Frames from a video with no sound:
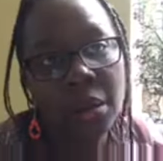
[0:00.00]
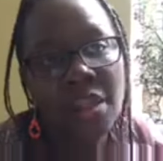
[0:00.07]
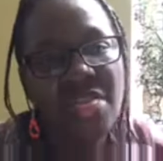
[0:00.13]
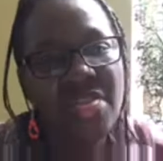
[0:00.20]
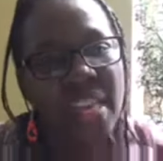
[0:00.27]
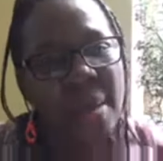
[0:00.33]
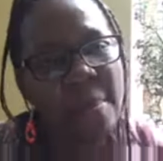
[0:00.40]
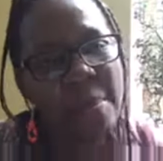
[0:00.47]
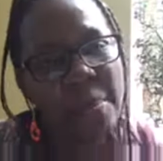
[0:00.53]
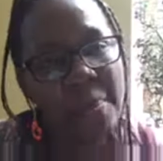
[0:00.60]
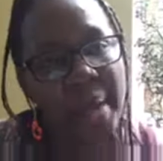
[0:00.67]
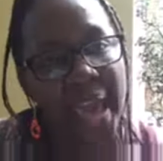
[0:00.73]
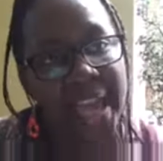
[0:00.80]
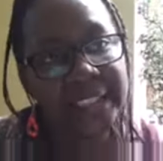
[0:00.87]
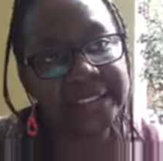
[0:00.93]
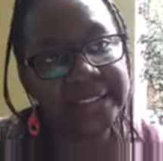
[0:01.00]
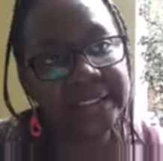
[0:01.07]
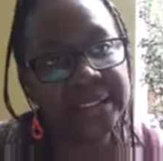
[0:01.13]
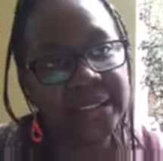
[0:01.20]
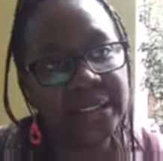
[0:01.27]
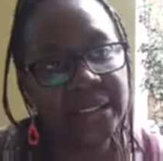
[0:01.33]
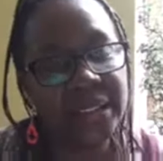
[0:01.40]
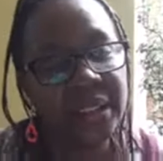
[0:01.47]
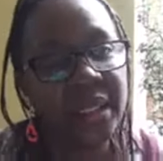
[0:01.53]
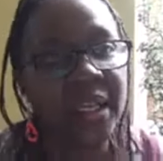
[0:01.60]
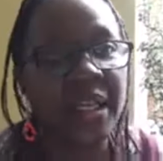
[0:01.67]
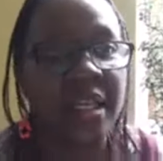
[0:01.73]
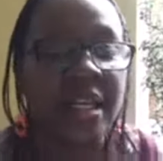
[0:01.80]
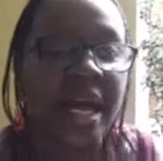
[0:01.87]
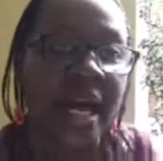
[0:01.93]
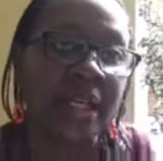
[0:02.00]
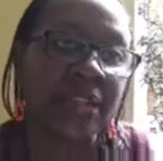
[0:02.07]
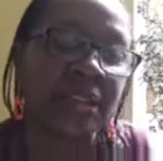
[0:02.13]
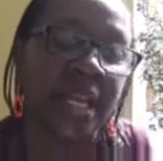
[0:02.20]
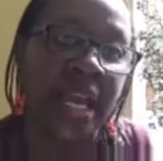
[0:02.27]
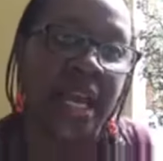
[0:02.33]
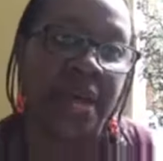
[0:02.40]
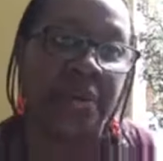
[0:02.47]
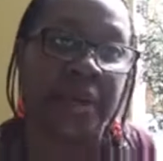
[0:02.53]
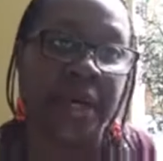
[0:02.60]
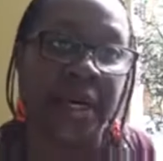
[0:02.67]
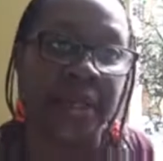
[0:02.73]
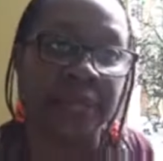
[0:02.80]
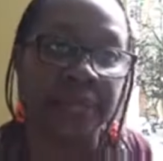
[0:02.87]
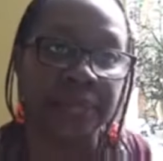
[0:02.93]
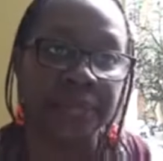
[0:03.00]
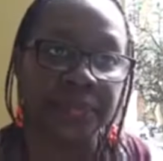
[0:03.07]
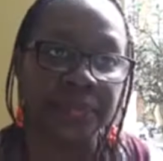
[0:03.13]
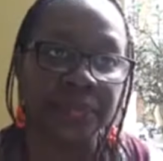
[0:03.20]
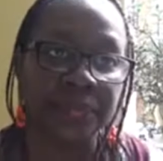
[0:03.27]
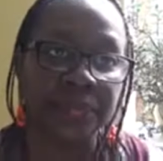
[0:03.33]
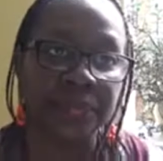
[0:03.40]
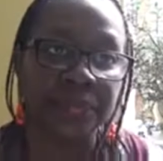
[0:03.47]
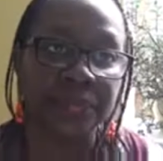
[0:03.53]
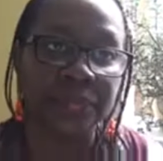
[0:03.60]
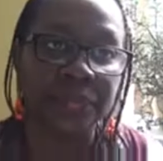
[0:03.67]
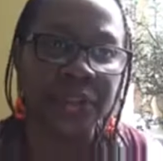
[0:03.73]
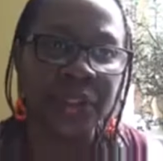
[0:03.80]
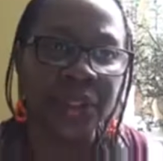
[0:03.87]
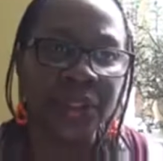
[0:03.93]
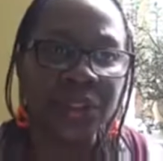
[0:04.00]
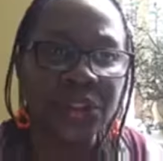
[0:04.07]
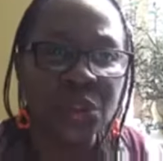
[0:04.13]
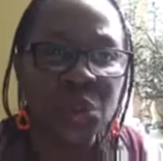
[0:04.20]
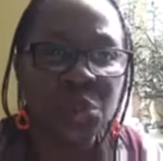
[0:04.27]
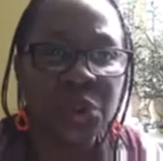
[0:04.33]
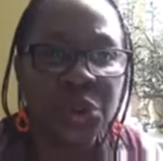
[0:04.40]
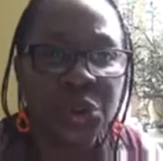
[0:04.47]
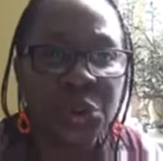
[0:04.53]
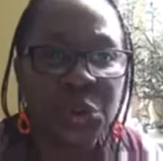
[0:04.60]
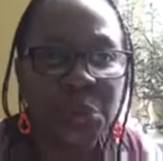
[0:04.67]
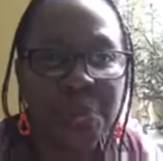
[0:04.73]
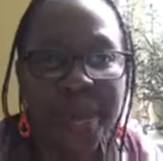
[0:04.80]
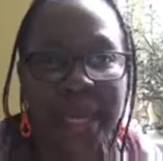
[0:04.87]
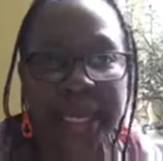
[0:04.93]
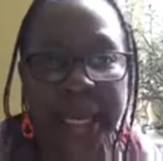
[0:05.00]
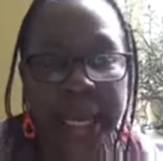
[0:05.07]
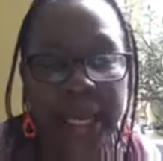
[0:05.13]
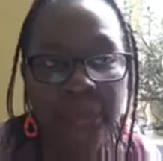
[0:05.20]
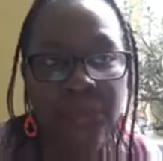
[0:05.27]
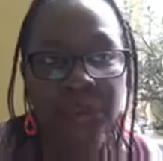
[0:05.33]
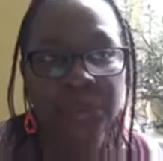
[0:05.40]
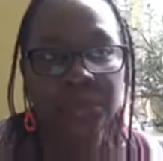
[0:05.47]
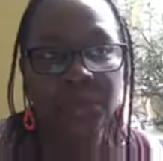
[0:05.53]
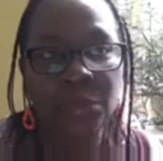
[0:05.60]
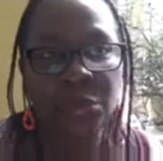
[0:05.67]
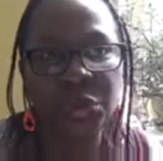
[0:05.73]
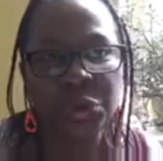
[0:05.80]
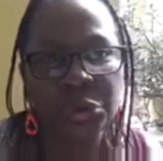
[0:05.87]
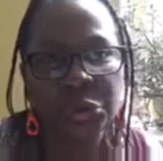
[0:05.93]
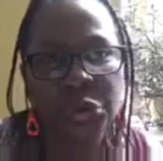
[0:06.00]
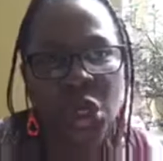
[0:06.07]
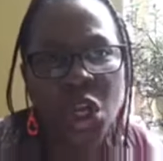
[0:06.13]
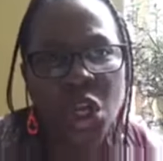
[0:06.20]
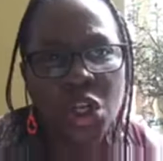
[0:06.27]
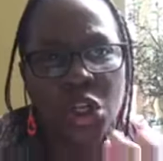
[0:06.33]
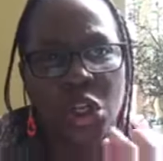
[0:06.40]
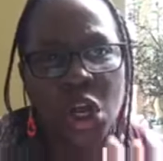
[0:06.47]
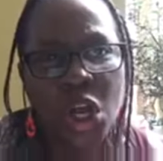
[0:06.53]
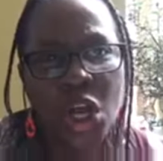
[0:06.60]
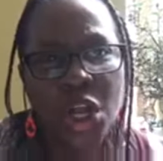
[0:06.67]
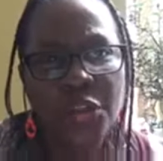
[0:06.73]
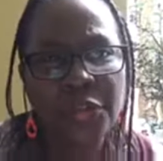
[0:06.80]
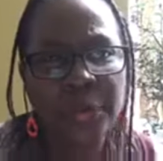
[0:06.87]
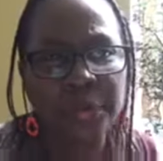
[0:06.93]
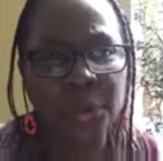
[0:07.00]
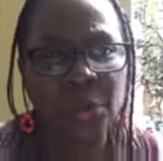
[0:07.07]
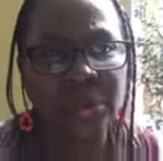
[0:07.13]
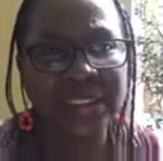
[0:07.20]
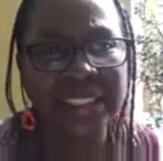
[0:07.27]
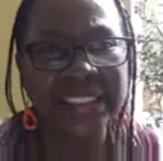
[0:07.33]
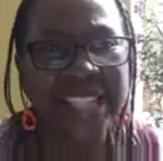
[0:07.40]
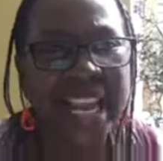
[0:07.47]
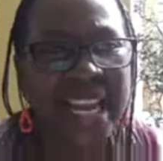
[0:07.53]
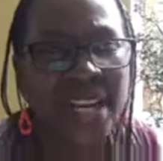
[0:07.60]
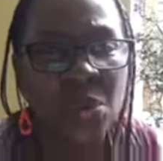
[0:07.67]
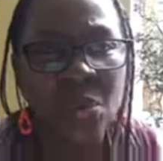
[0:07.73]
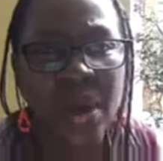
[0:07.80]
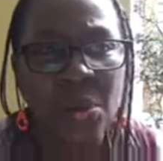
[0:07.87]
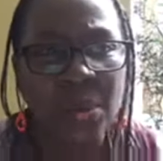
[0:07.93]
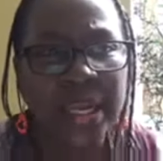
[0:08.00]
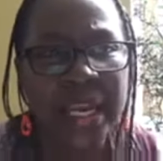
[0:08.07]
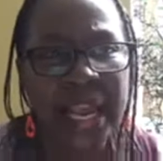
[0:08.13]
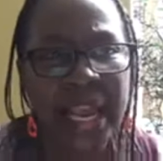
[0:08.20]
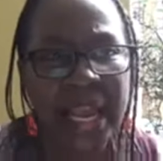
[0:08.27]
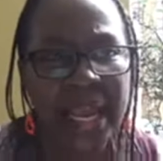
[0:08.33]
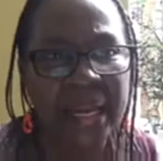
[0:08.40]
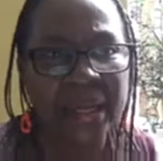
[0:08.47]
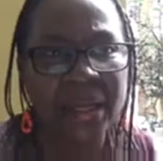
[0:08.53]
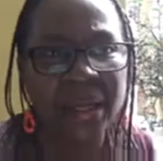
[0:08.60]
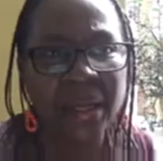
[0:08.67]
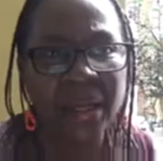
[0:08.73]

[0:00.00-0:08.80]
the best in that area. So we should be accountable. We should learn the process any way we can